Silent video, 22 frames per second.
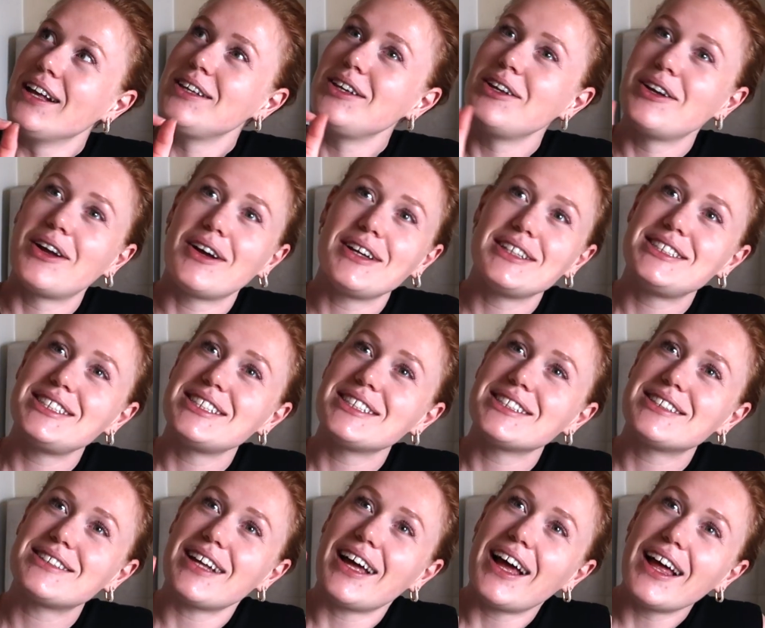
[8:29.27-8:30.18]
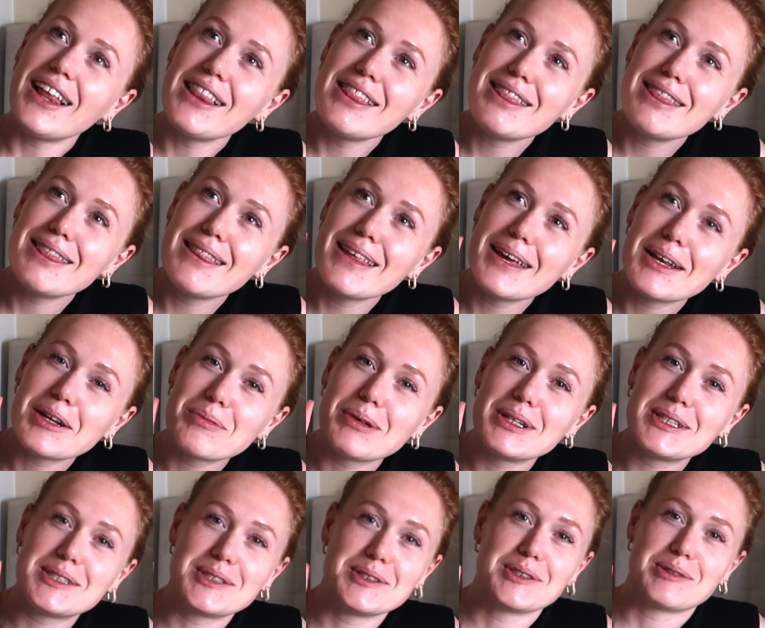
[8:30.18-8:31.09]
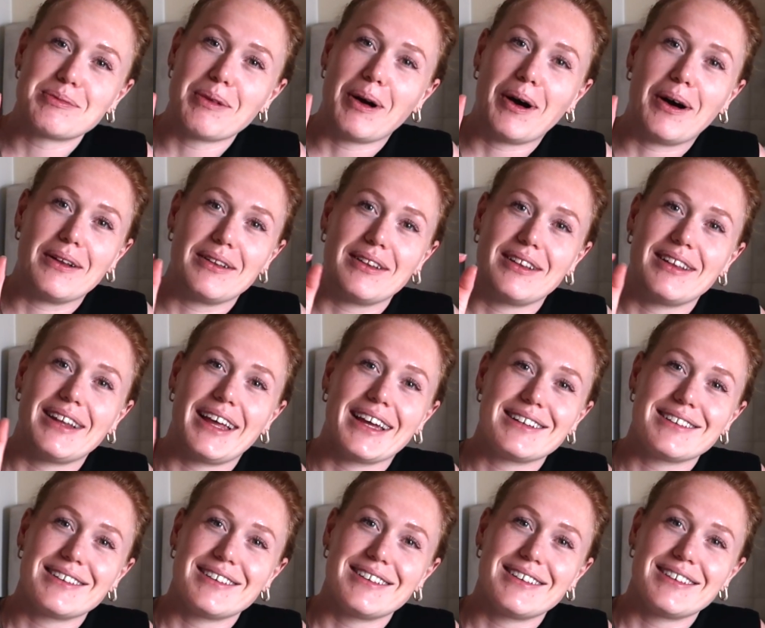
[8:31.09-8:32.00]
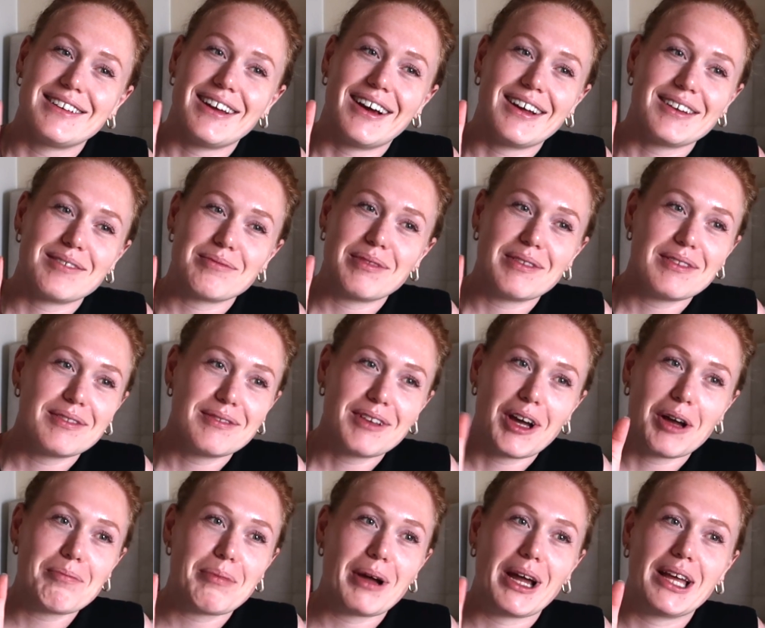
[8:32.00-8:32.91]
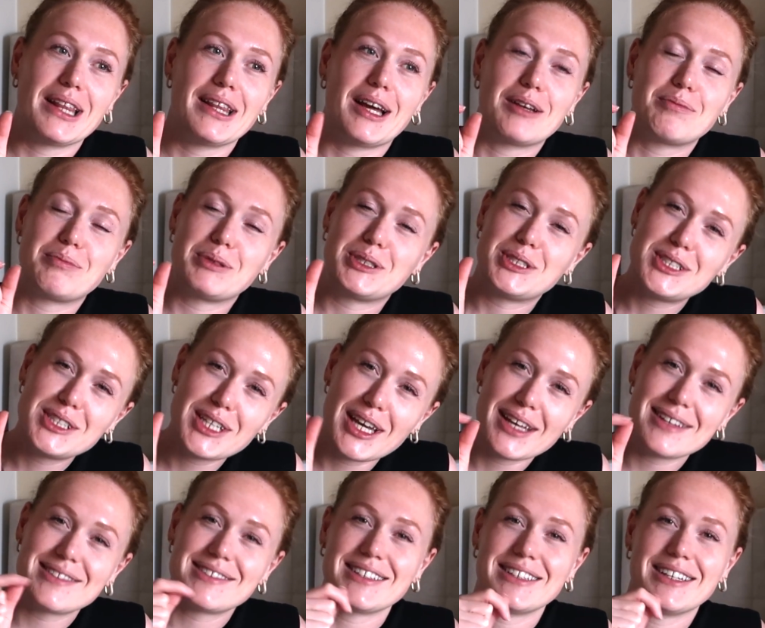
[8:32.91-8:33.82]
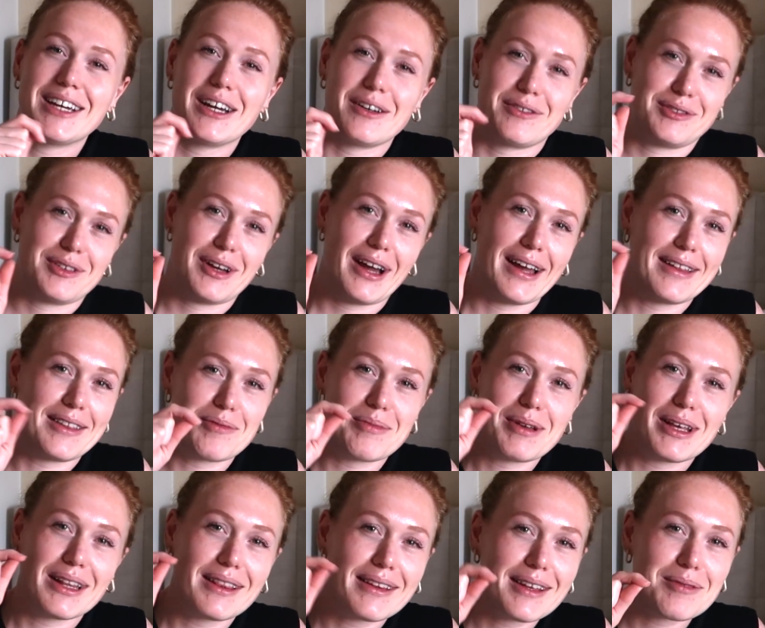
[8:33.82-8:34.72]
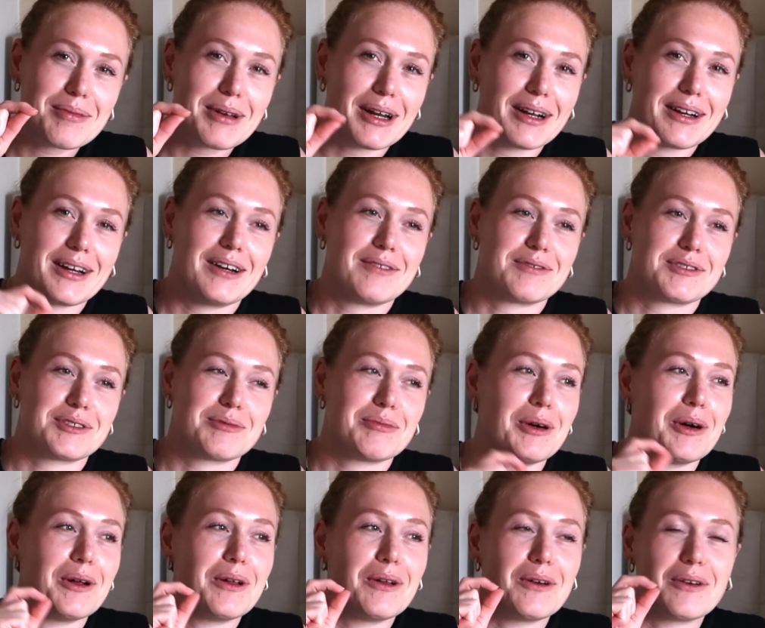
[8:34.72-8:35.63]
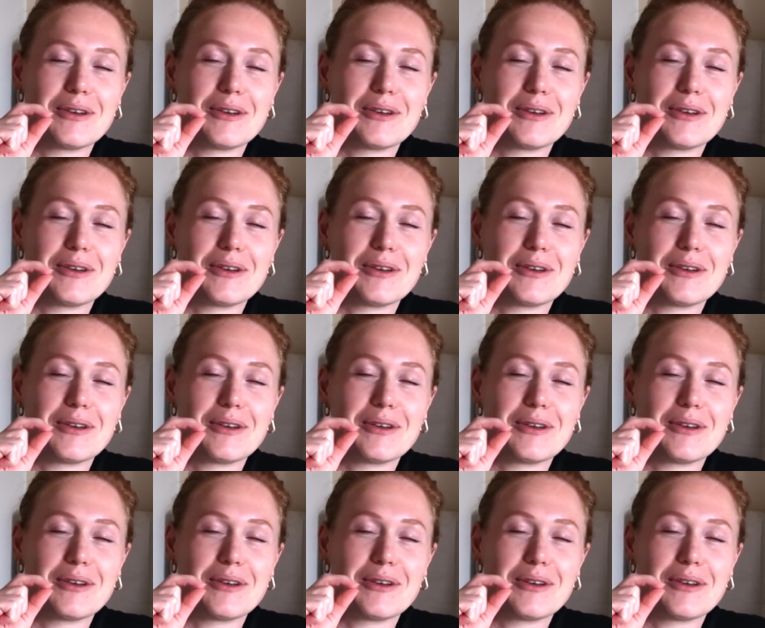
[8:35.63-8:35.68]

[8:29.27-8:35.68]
you know, it's just a little bit too small, like not by a lot, but just enough to either be a little bit uncomfortable,